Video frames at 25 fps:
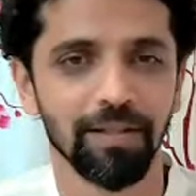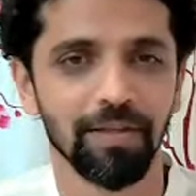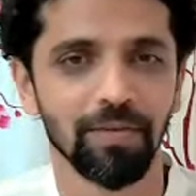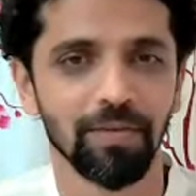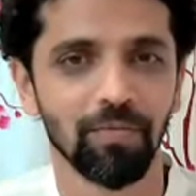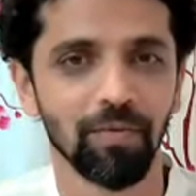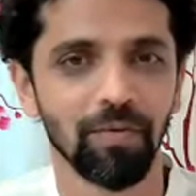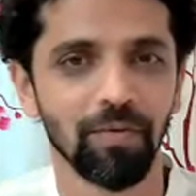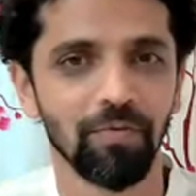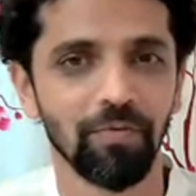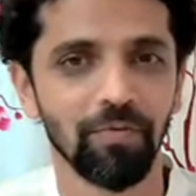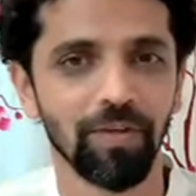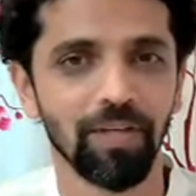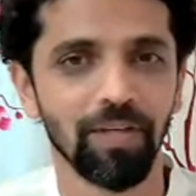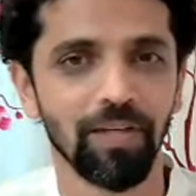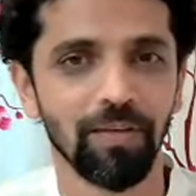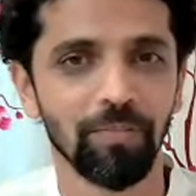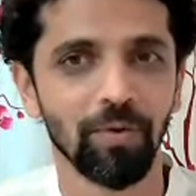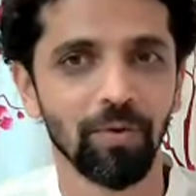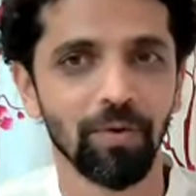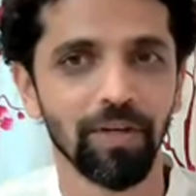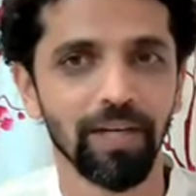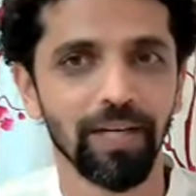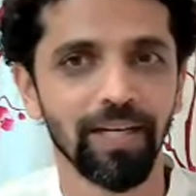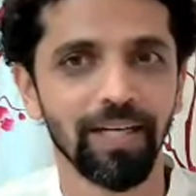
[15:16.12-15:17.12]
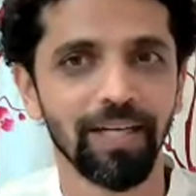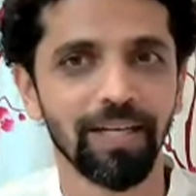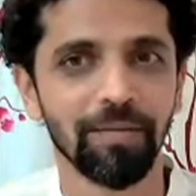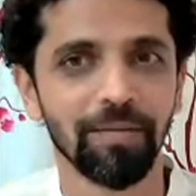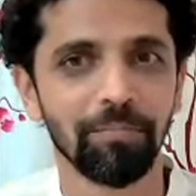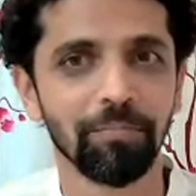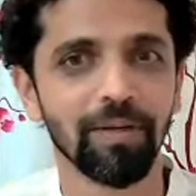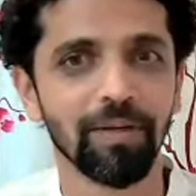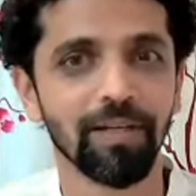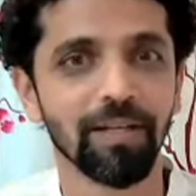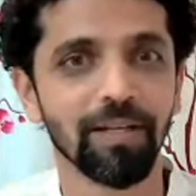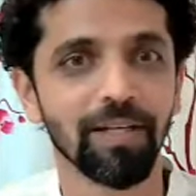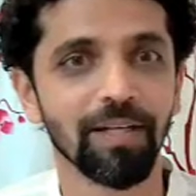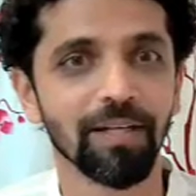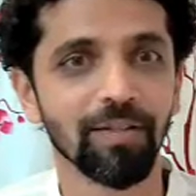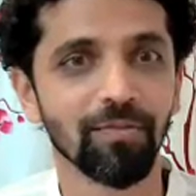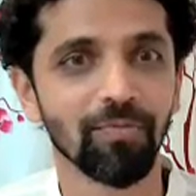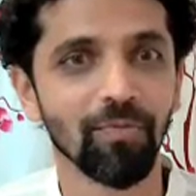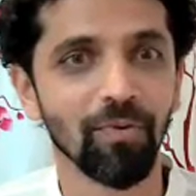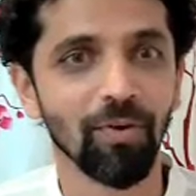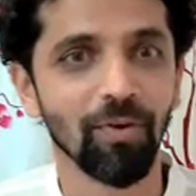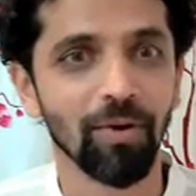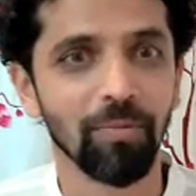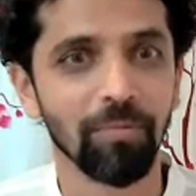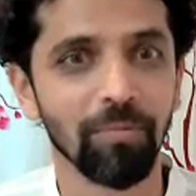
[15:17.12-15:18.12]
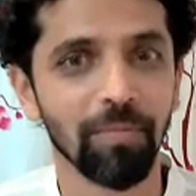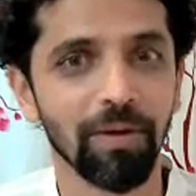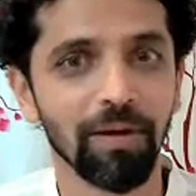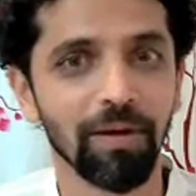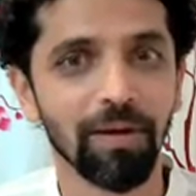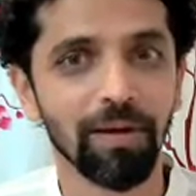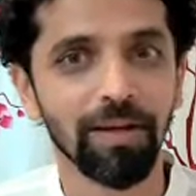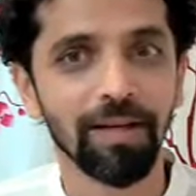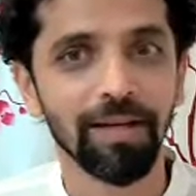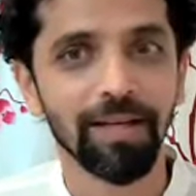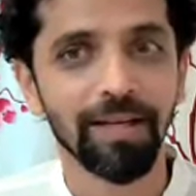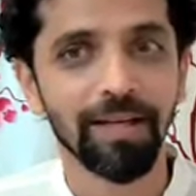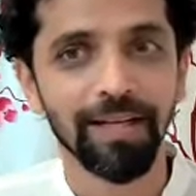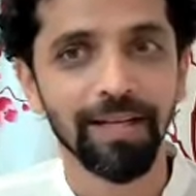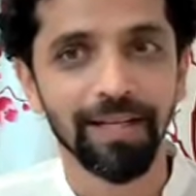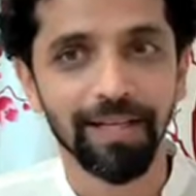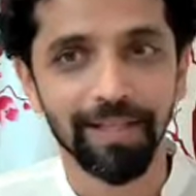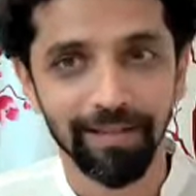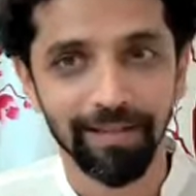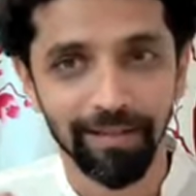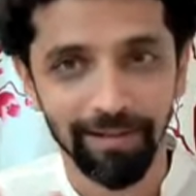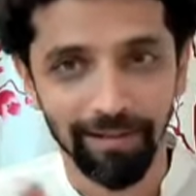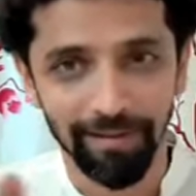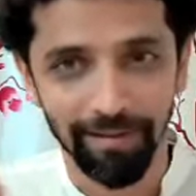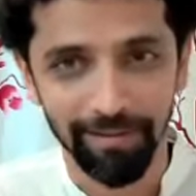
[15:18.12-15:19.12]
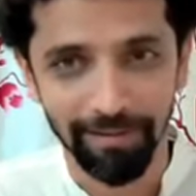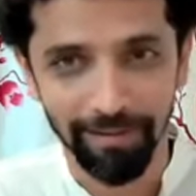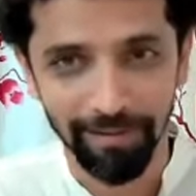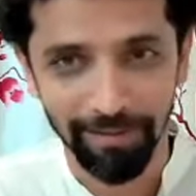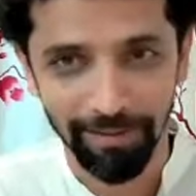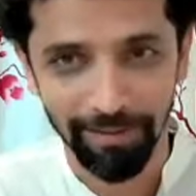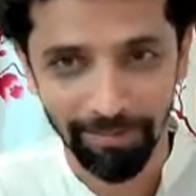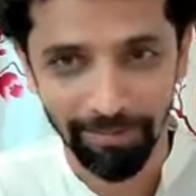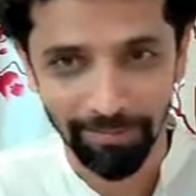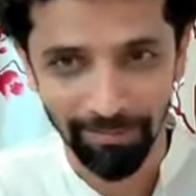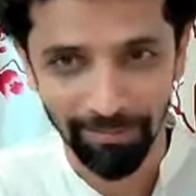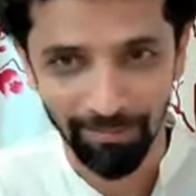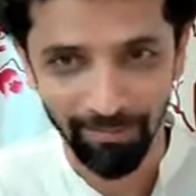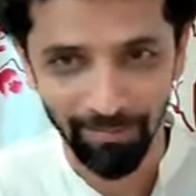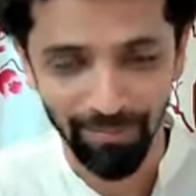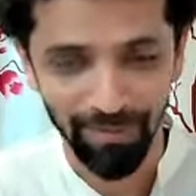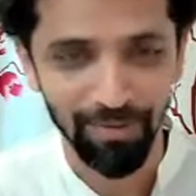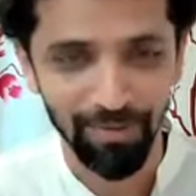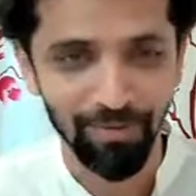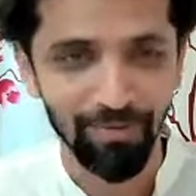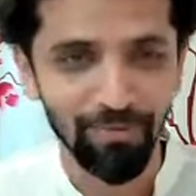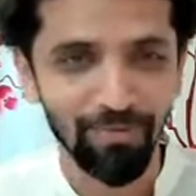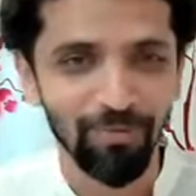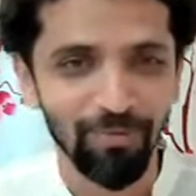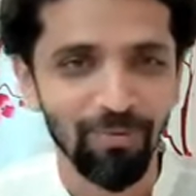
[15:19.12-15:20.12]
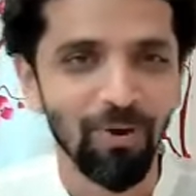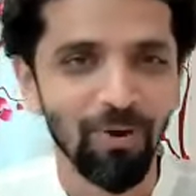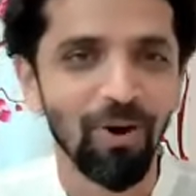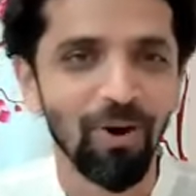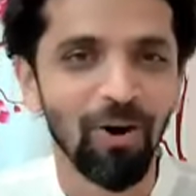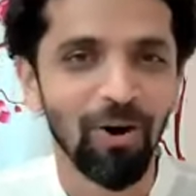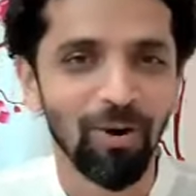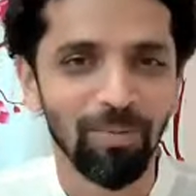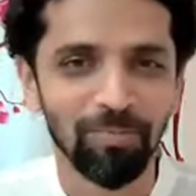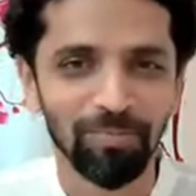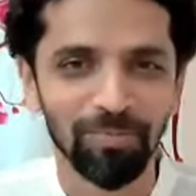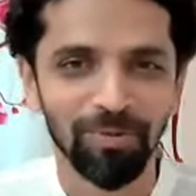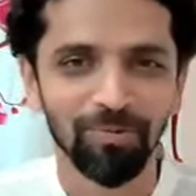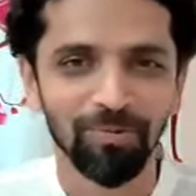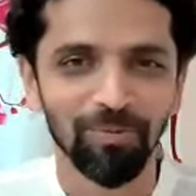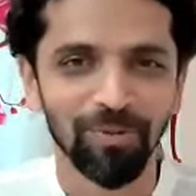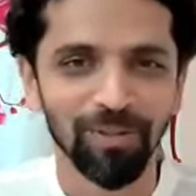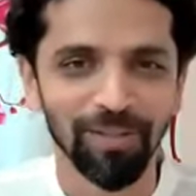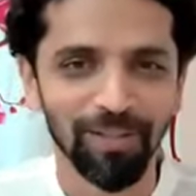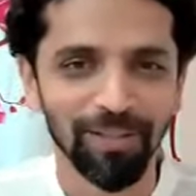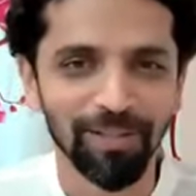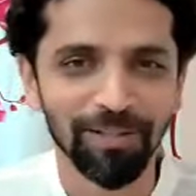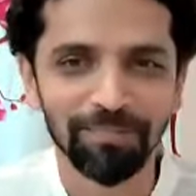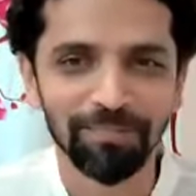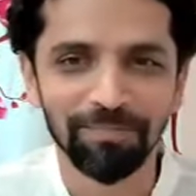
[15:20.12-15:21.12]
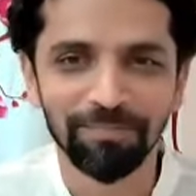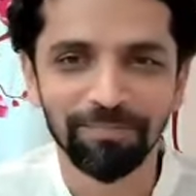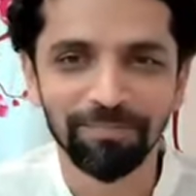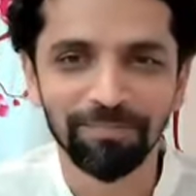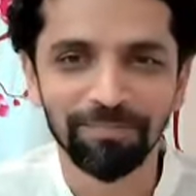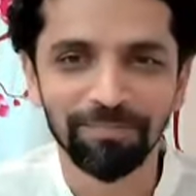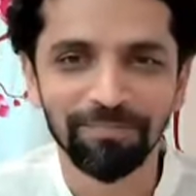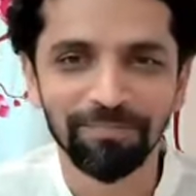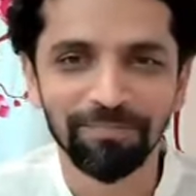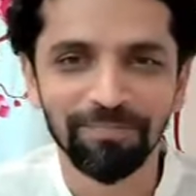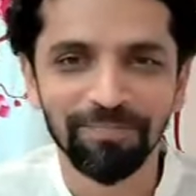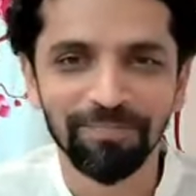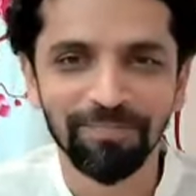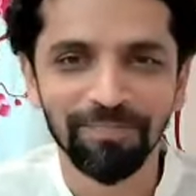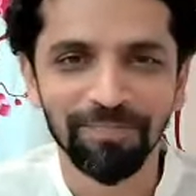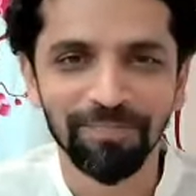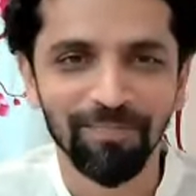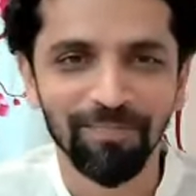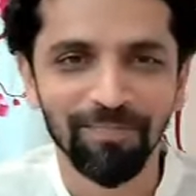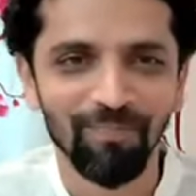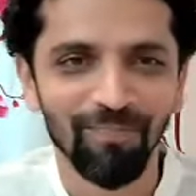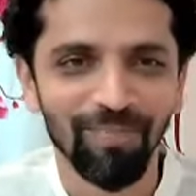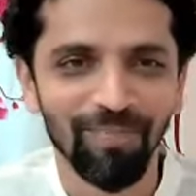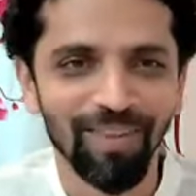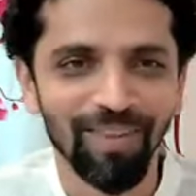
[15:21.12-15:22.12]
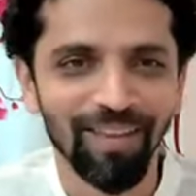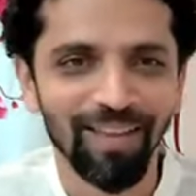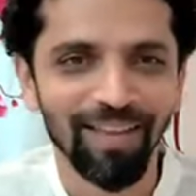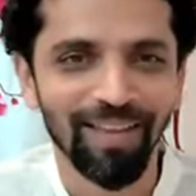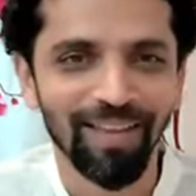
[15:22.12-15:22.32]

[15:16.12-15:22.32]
We feel more independence from the, the formed world. Mm.